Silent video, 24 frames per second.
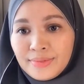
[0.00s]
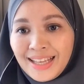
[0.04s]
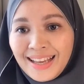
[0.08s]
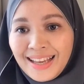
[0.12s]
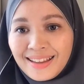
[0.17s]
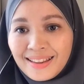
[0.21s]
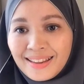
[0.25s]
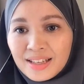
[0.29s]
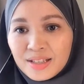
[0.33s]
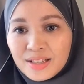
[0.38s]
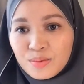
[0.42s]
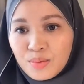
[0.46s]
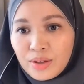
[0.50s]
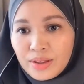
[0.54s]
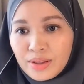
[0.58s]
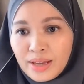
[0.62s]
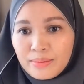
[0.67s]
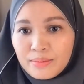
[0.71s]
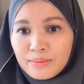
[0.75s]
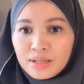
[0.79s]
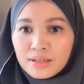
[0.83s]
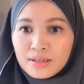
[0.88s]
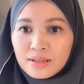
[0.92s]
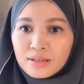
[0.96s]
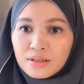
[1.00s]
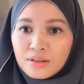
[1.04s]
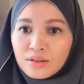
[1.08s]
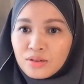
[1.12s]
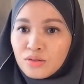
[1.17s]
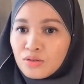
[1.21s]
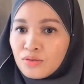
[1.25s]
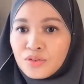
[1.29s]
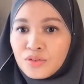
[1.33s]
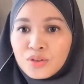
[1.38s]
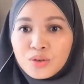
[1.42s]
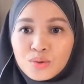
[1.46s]
Okay, that's what that means. So
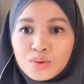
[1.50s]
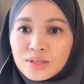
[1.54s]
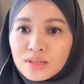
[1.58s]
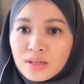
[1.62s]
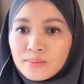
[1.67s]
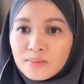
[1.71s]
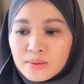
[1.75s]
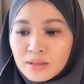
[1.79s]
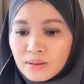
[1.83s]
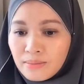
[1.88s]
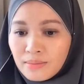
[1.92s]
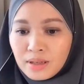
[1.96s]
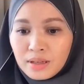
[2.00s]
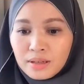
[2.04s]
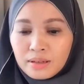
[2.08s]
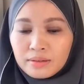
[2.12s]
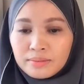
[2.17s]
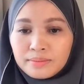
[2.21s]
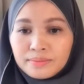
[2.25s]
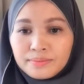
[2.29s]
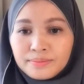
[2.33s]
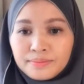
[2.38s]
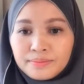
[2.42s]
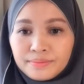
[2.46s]
you've used up something.